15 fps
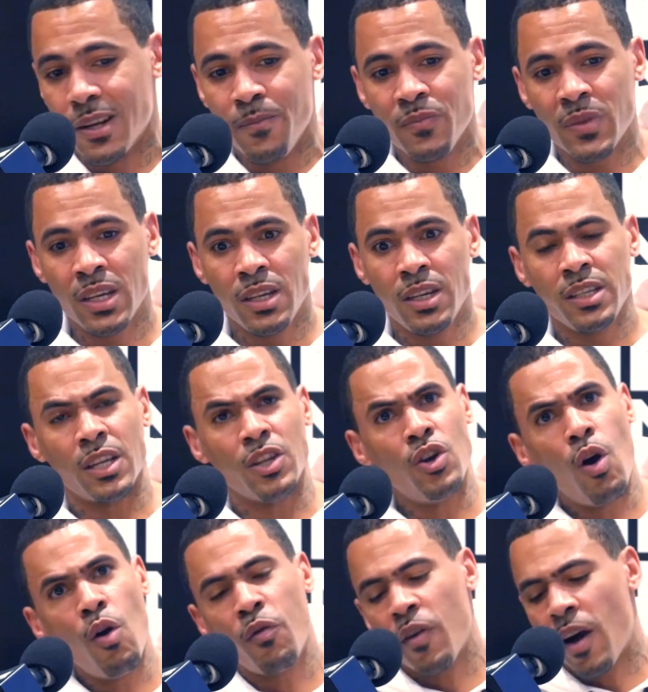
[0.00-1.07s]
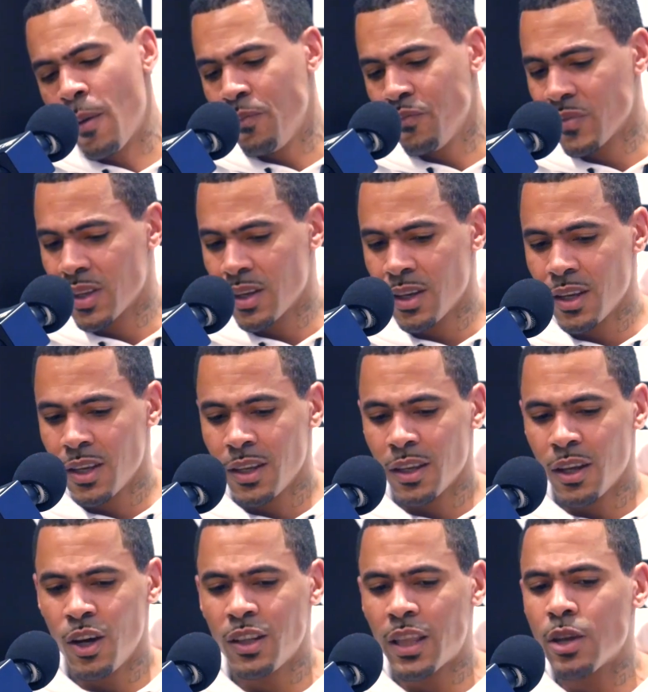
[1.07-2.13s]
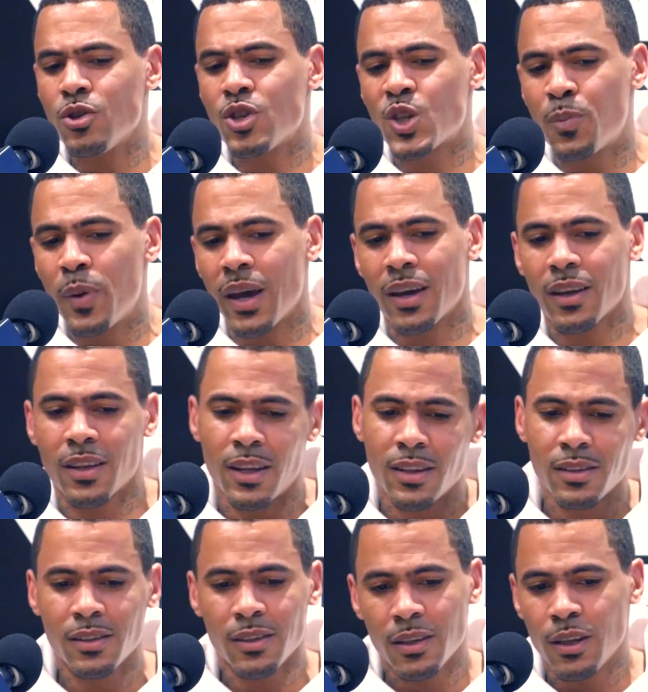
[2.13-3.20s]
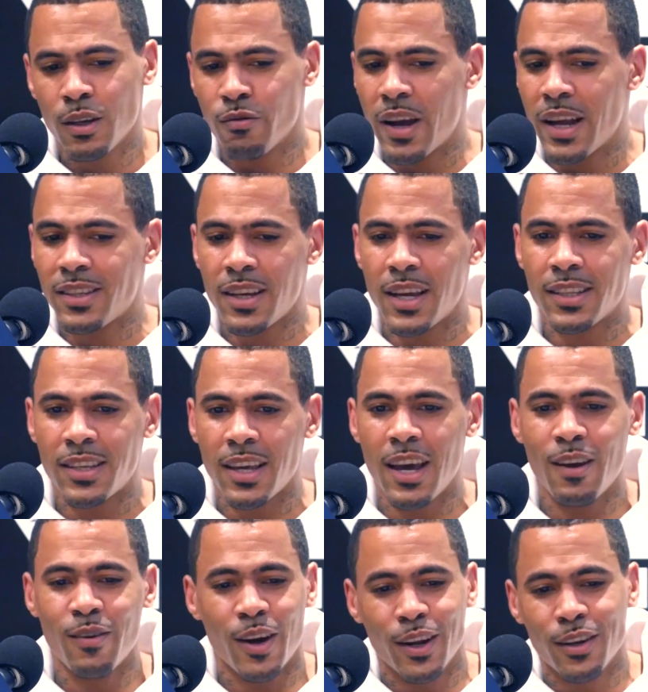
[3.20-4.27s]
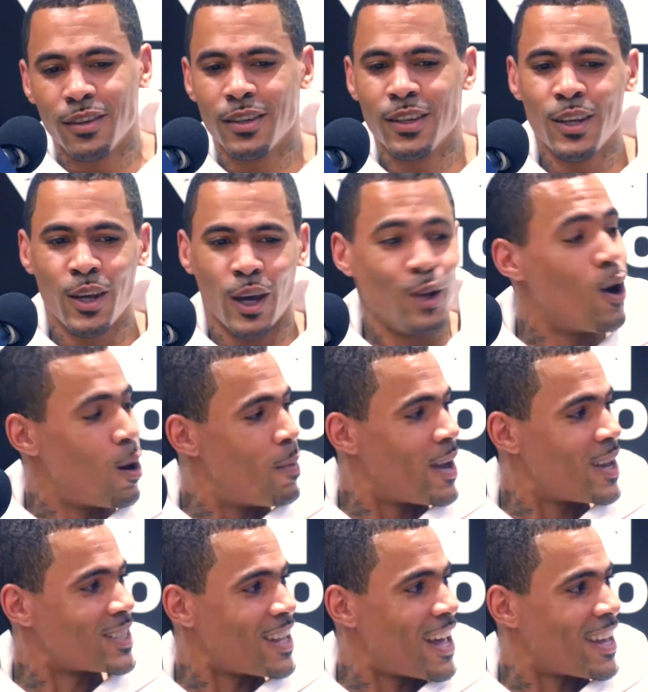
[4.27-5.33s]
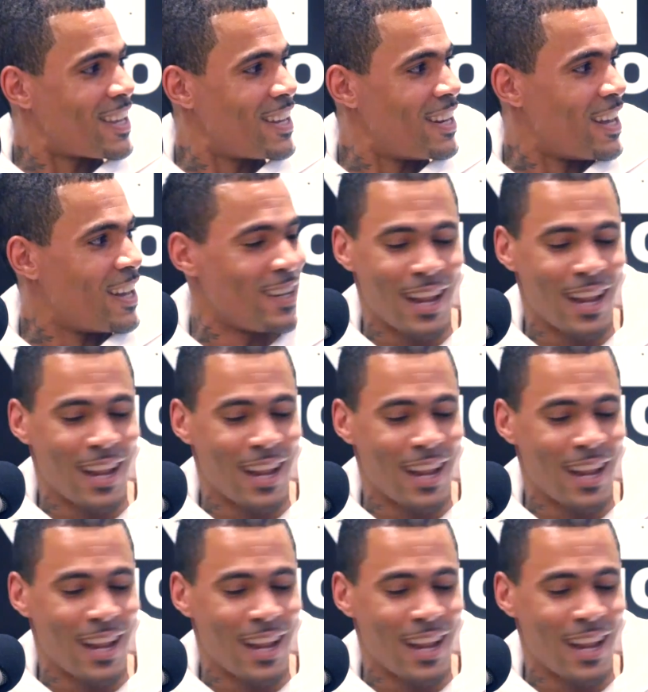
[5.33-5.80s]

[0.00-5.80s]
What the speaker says: He said, yo, fam, I heard that you spit and tear and you know what Mega's like, innit?